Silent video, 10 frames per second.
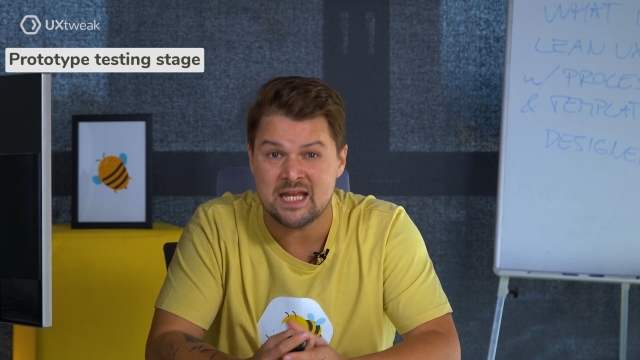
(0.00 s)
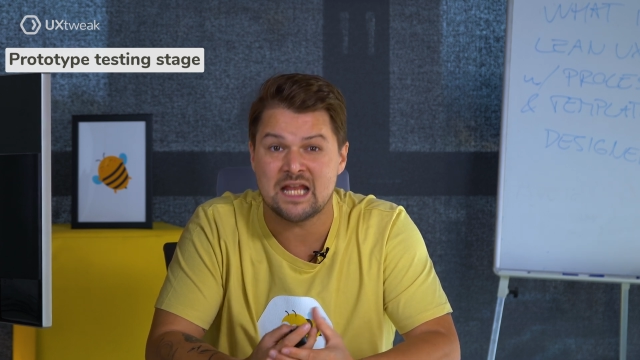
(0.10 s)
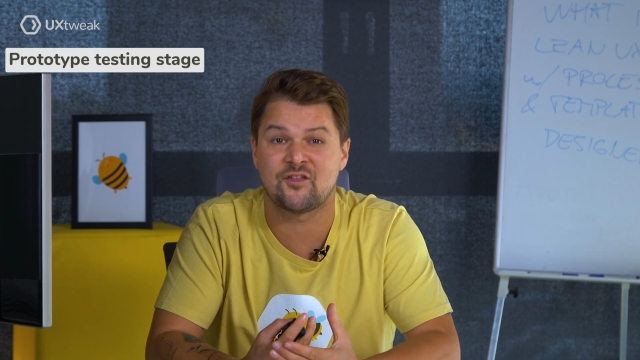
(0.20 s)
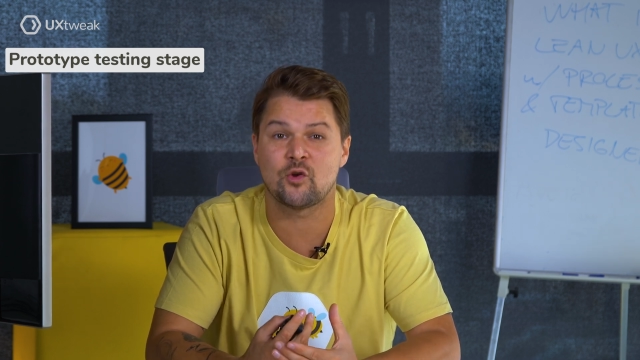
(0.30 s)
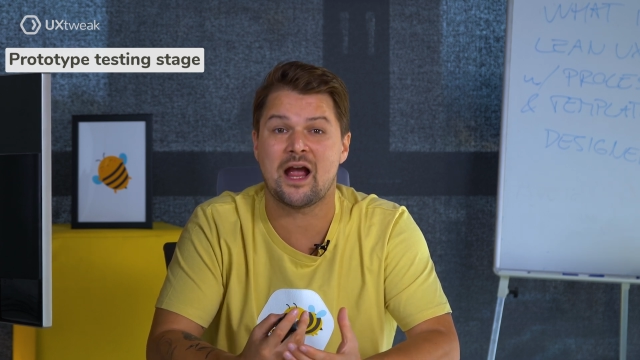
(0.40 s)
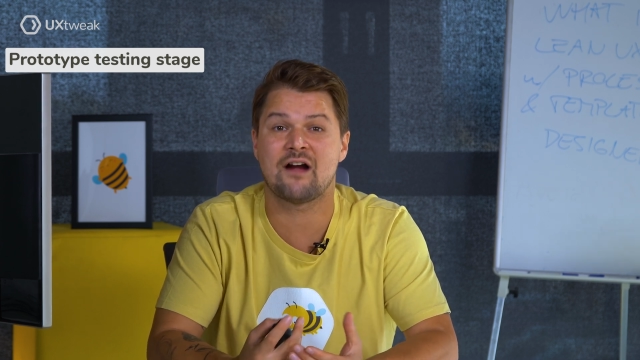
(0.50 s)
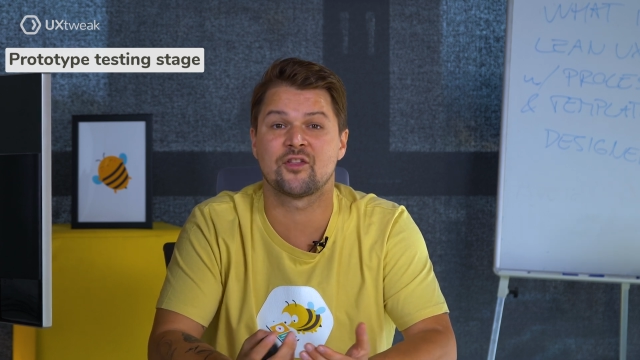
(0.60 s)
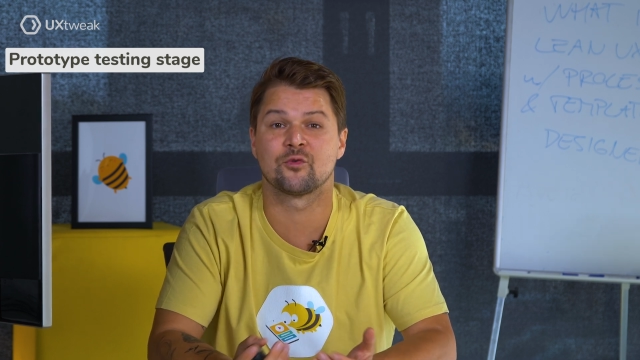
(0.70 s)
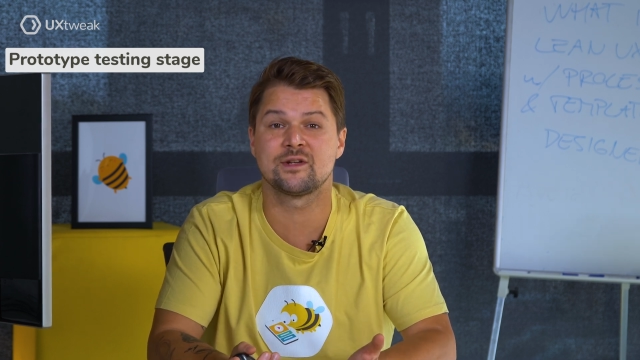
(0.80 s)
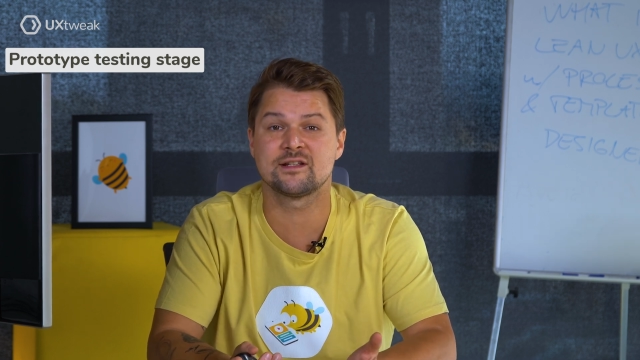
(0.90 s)
If you have
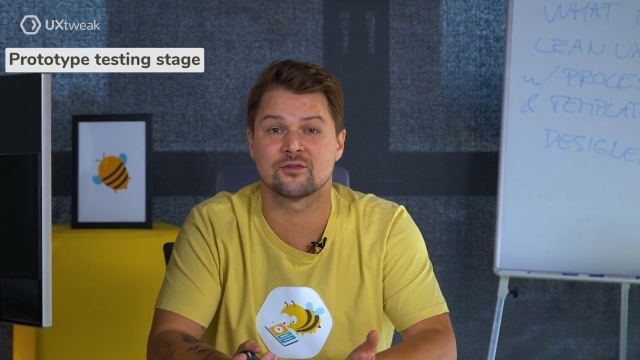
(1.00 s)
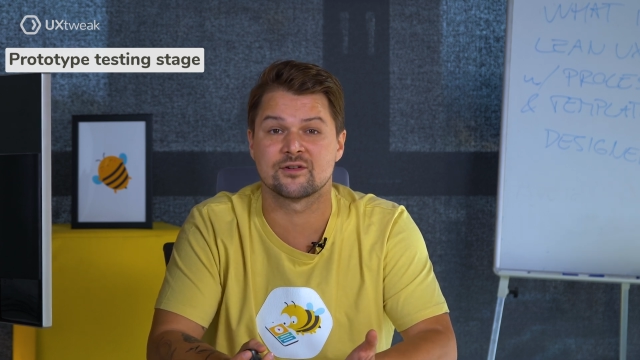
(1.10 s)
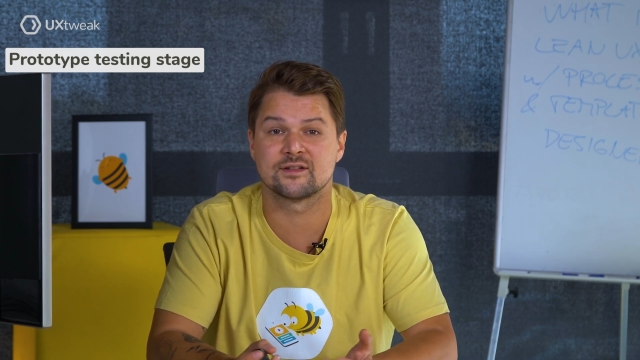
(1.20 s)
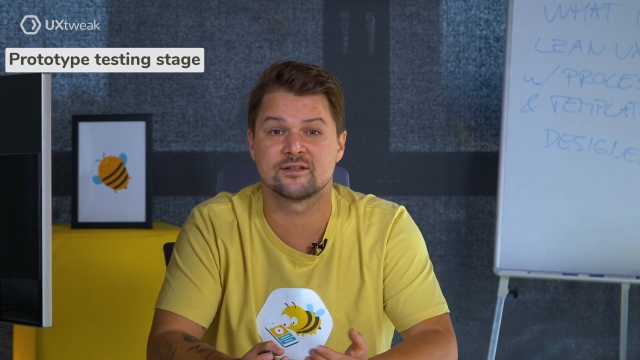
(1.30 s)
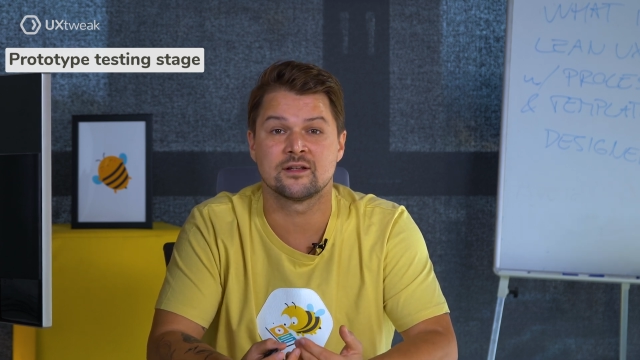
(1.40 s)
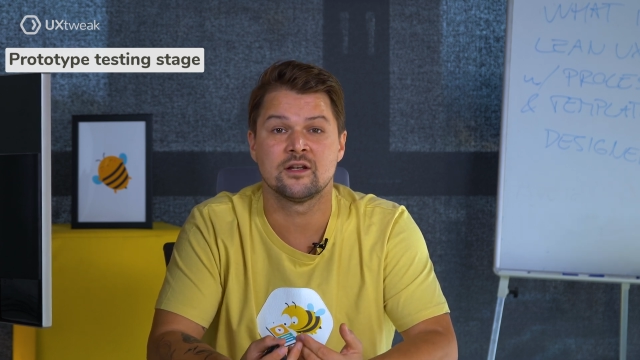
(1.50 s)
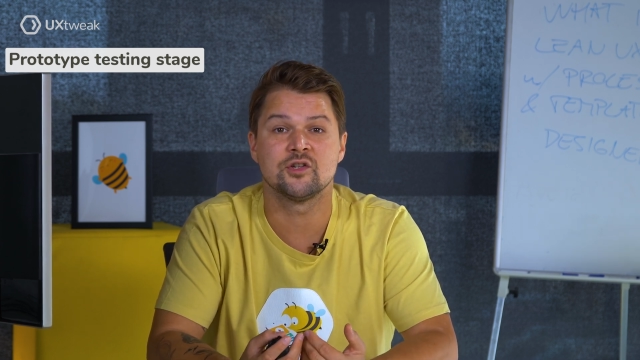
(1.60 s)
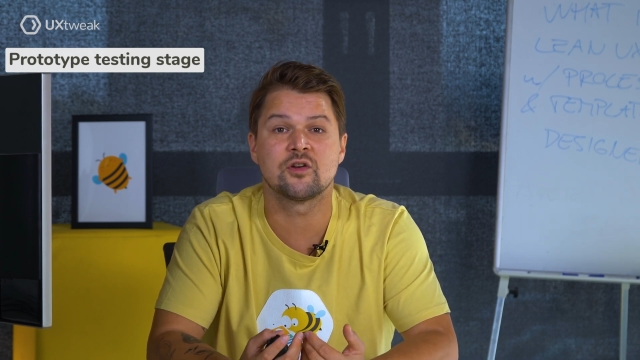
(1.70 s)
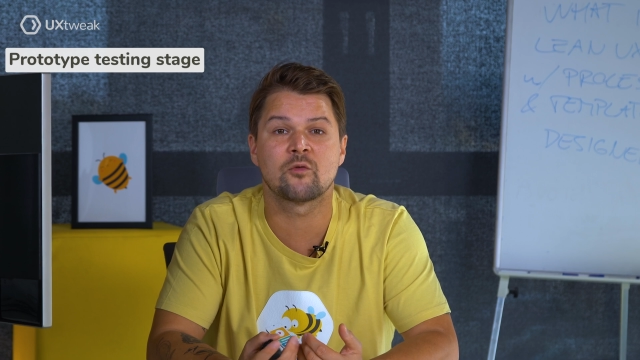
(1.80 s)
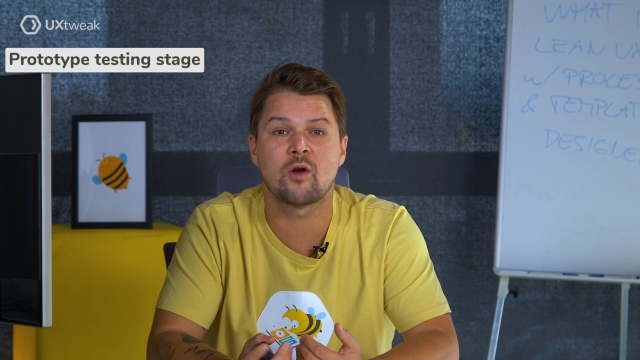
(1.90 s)
the resources,
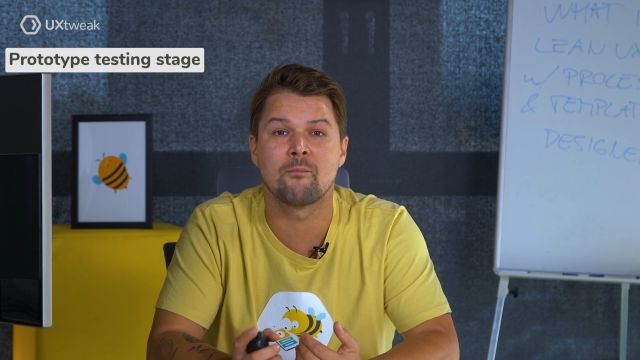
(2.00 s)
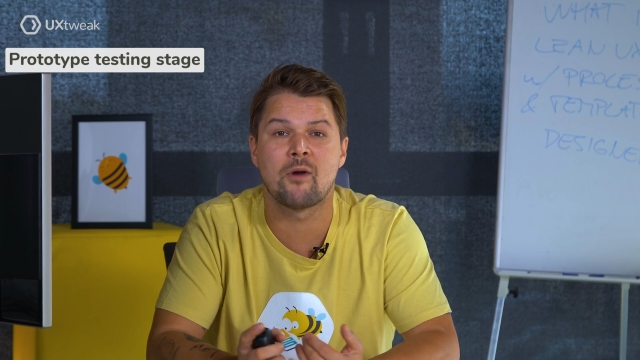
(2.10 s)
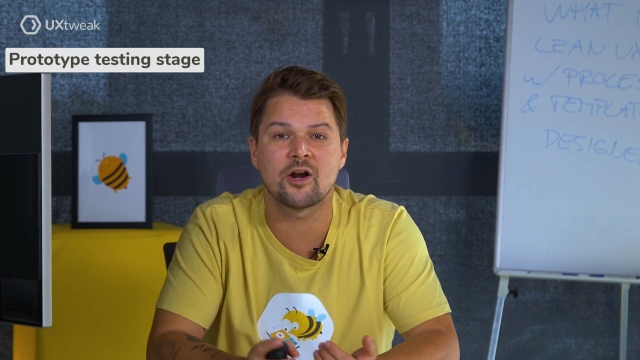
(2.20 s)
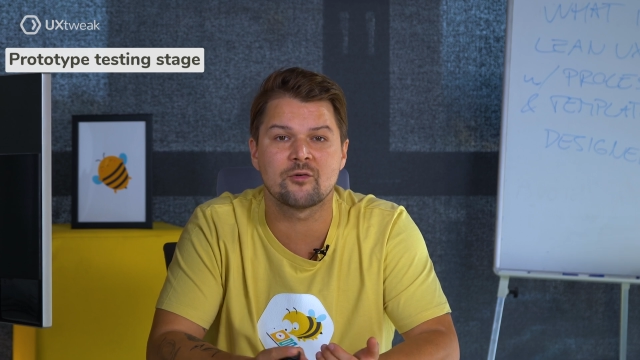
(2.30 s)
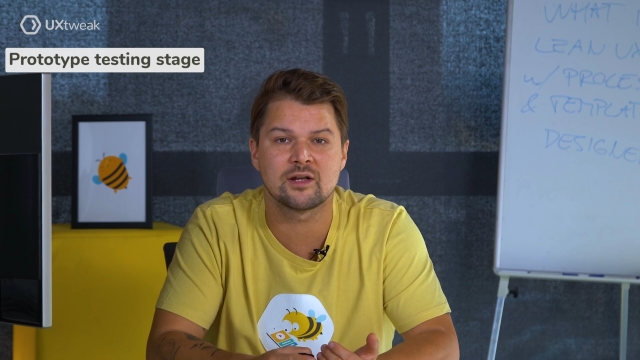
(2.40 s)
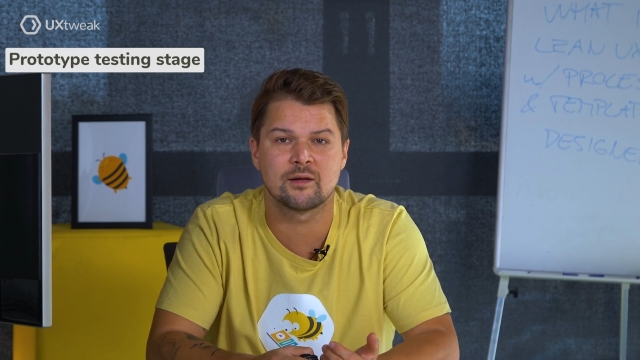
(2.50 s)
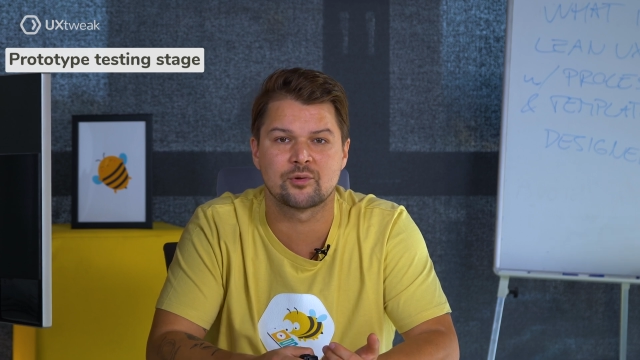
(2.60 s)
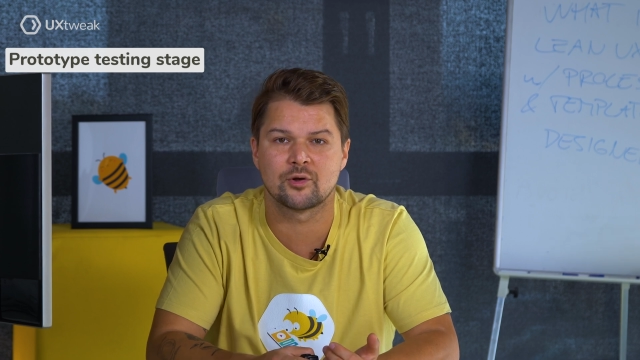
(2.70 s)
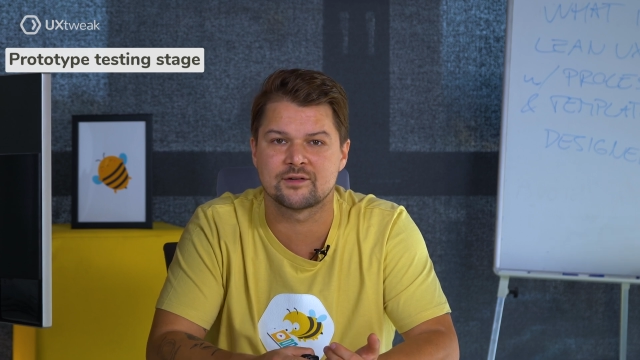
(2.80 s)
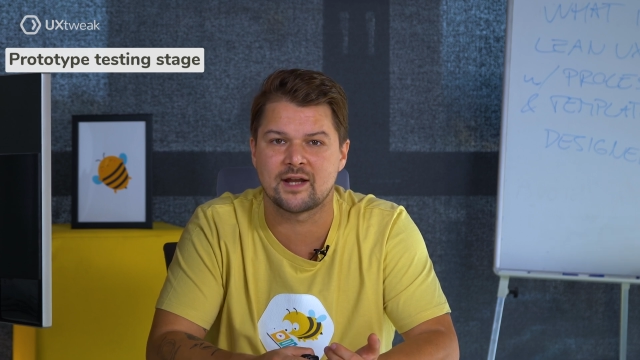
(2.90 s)
you can run moderated
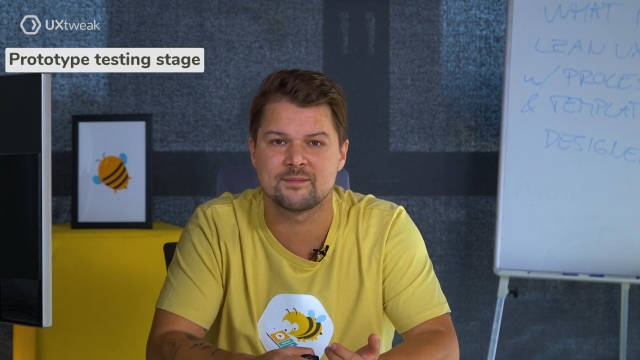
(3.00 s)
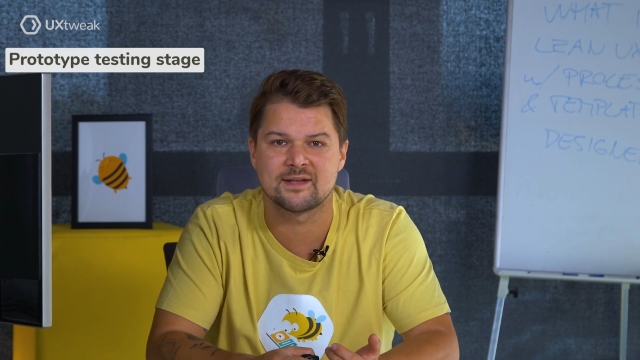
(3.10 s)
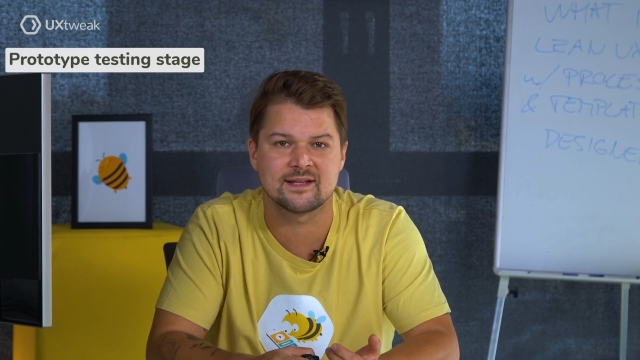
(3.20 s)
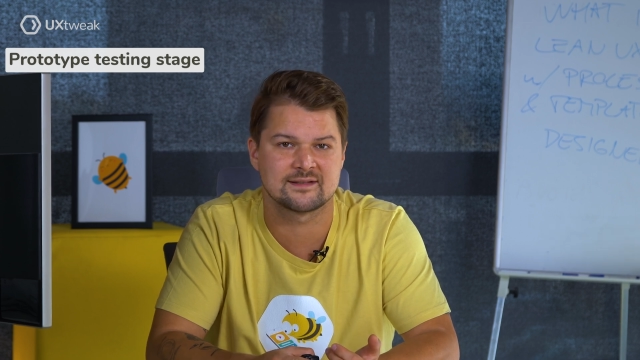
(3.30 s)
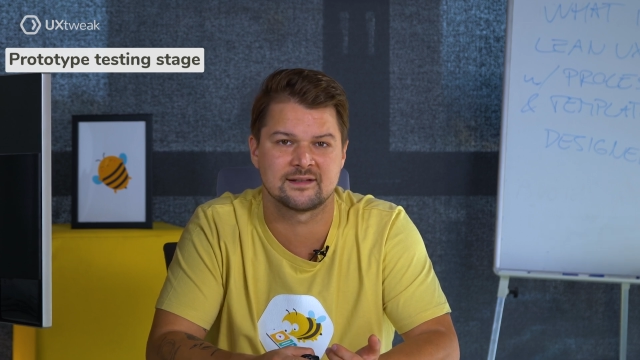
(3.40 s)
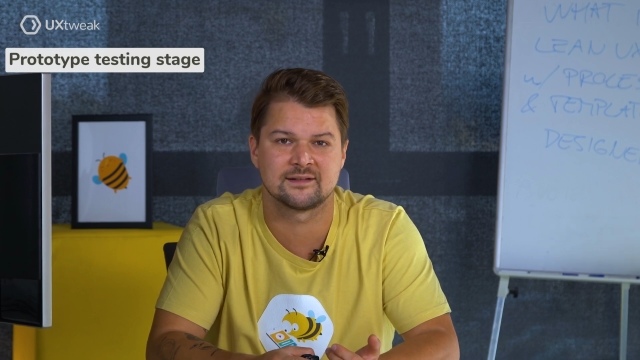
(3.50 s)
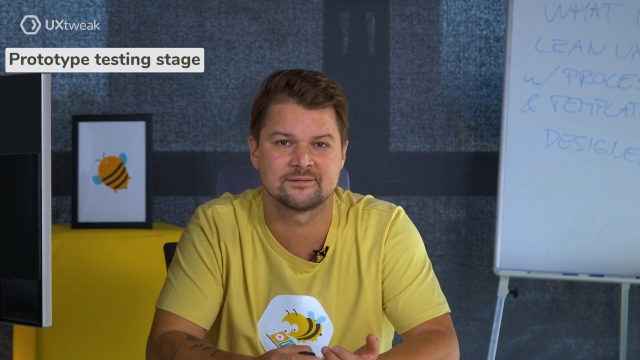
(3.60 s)
prototype testing.